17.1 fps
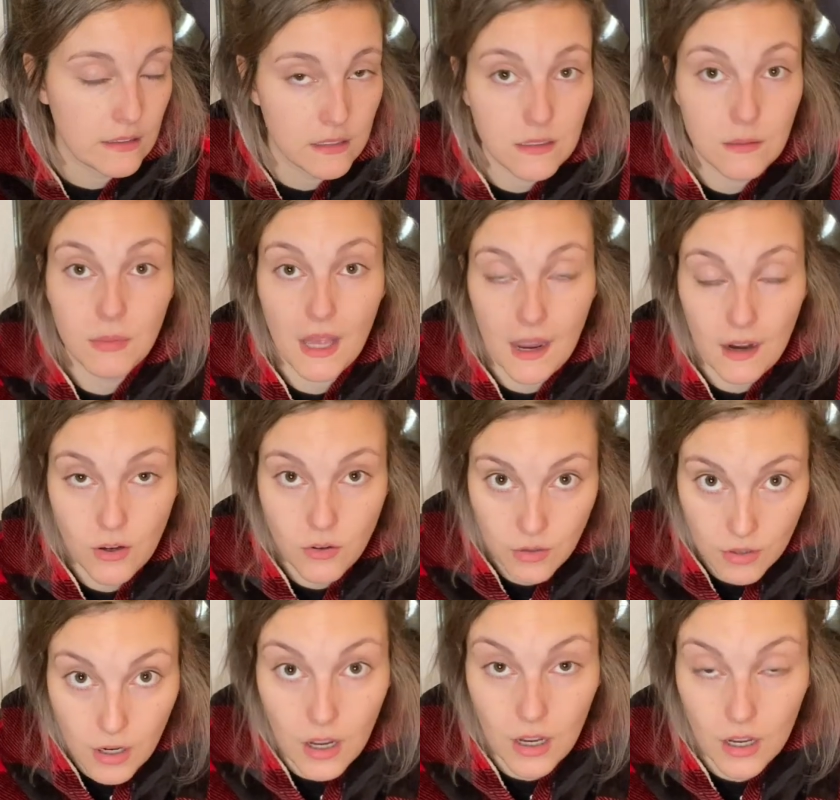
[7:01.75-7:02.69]
the Black
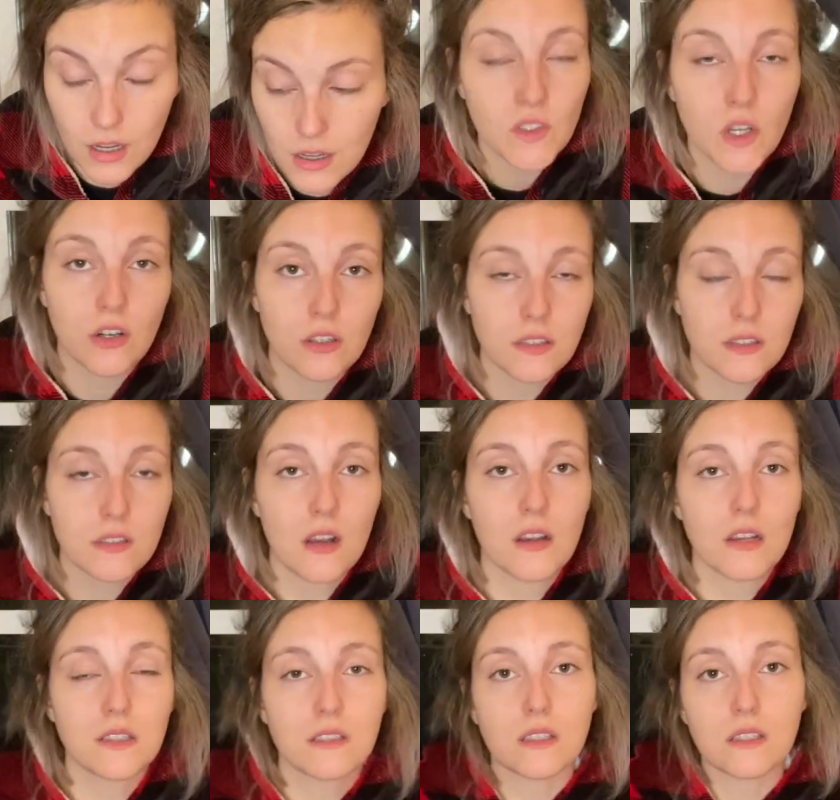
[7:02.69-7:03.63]
Crook.
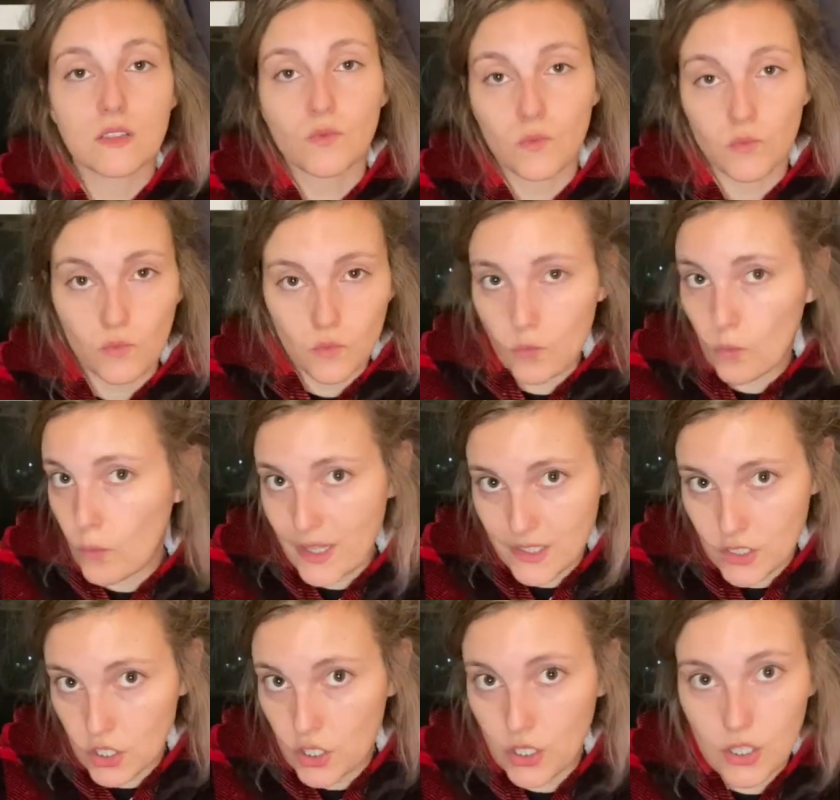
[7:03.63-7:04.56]
Herzog is this
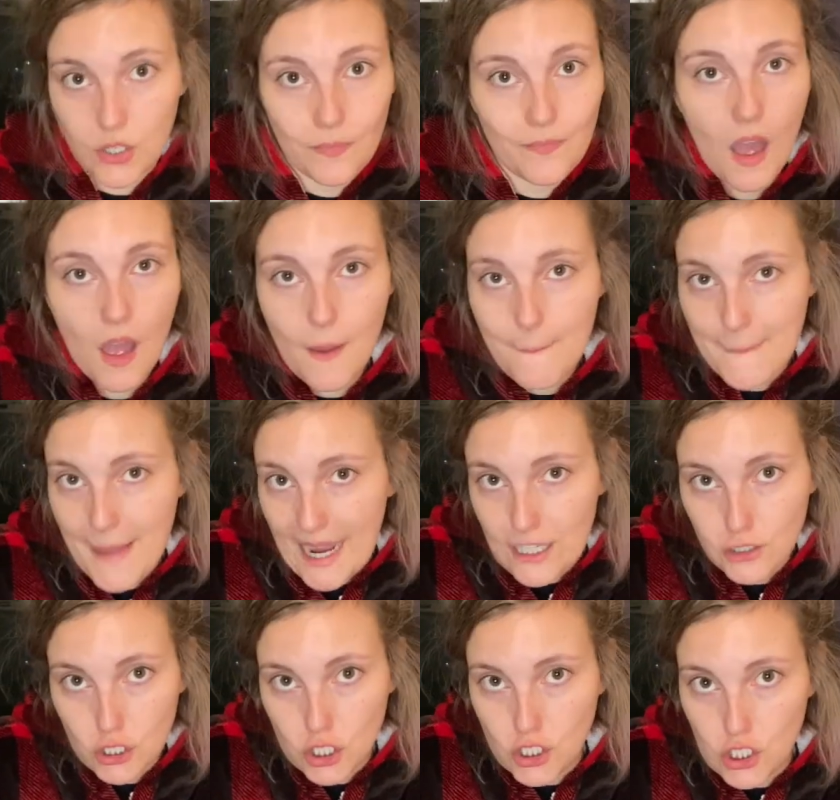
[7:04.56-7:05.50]
wizard,
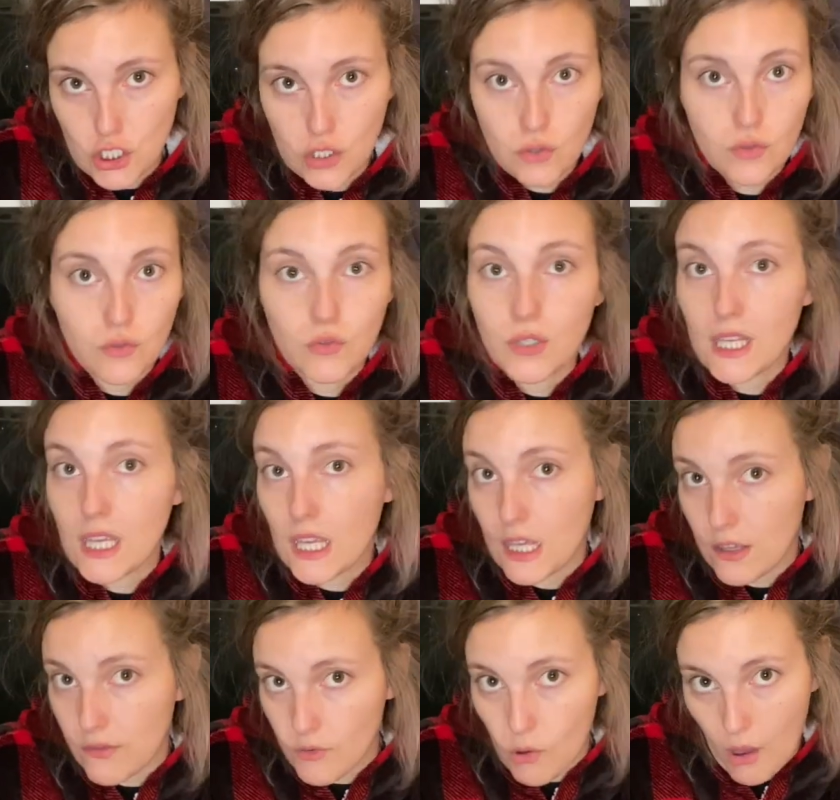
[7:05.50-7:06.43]
magic dude,
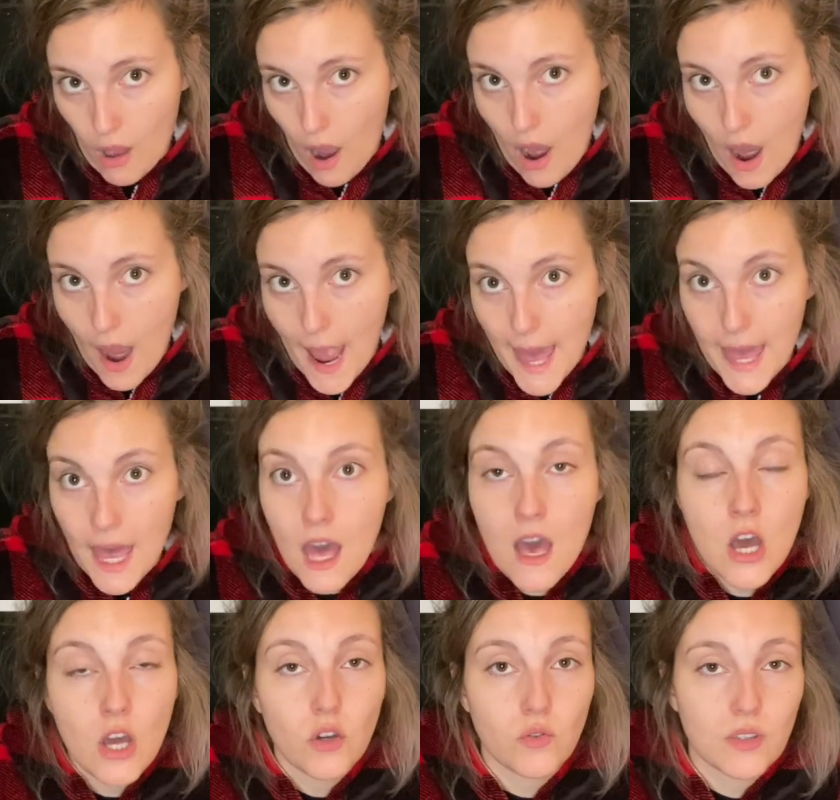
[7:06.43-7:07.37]
evil guy,
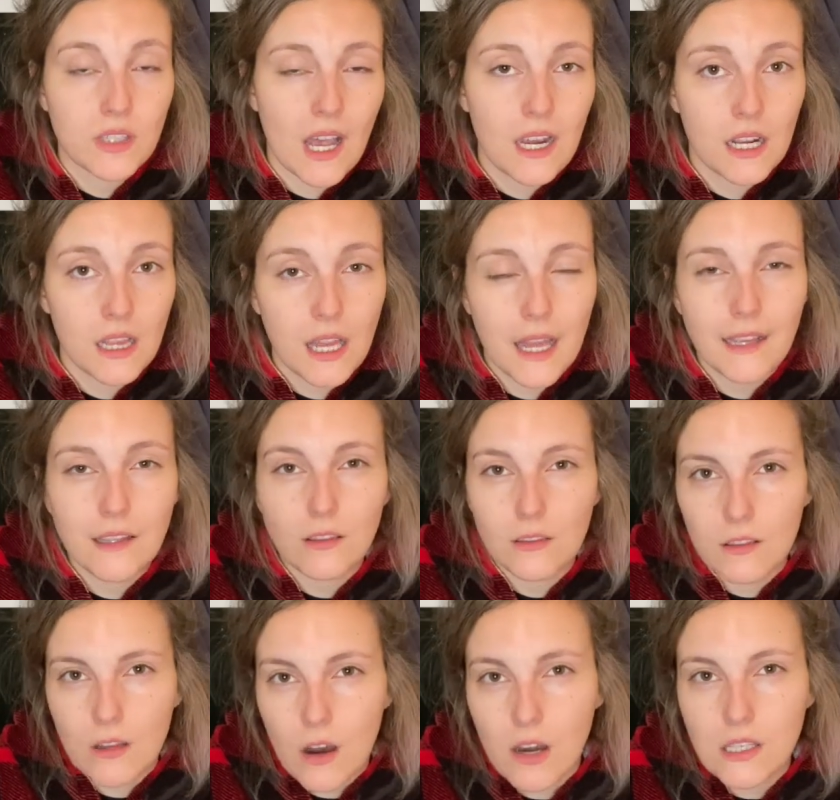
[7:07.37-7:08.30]
who's kind of like
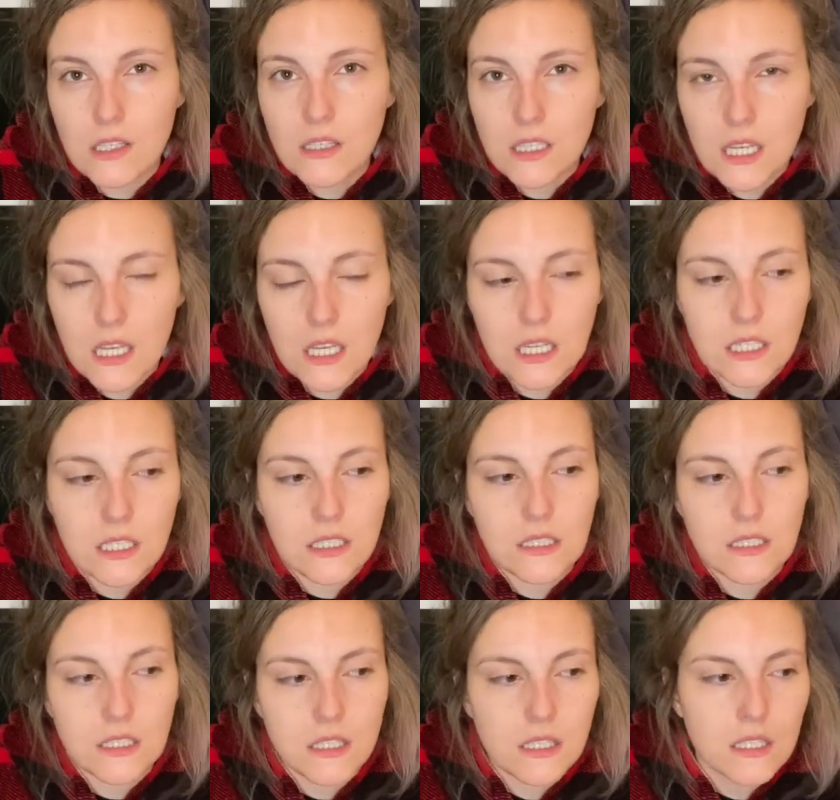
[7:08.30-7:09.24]
lost
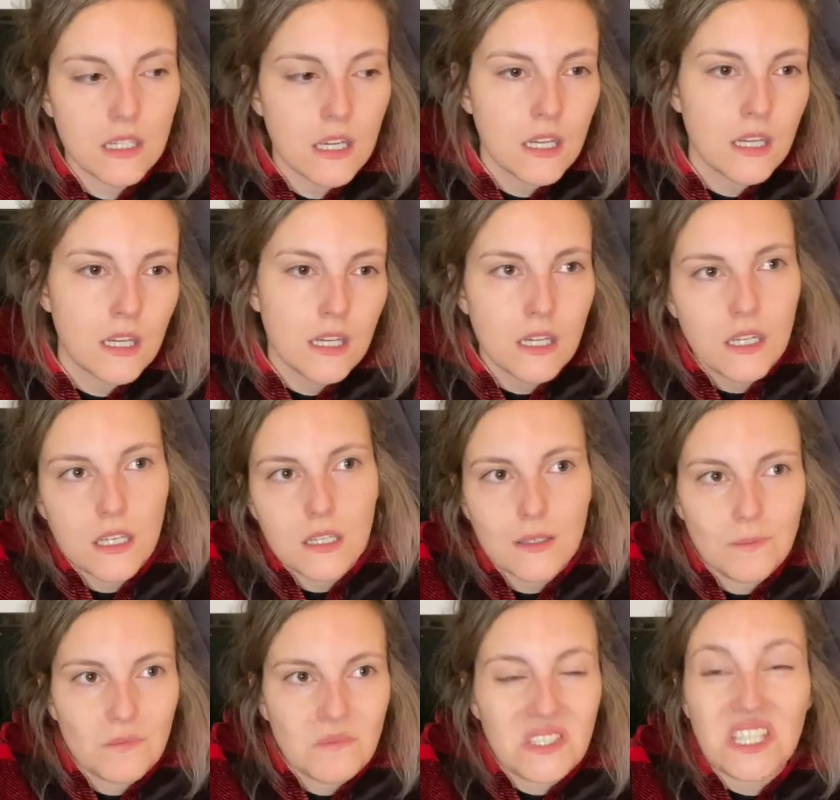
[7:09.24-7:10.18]
his
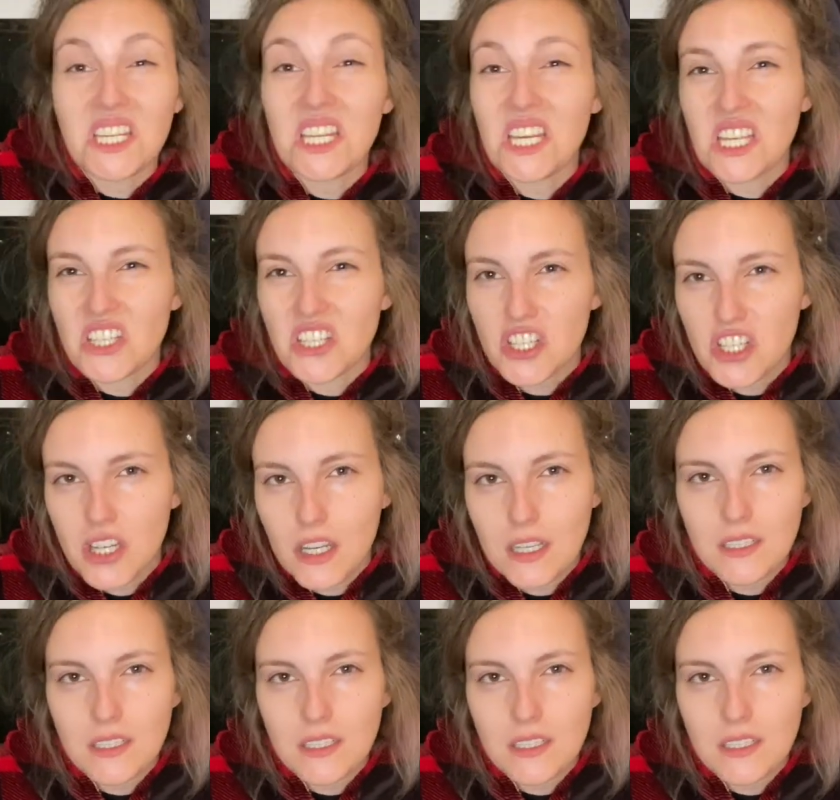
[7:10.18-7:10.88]
niche.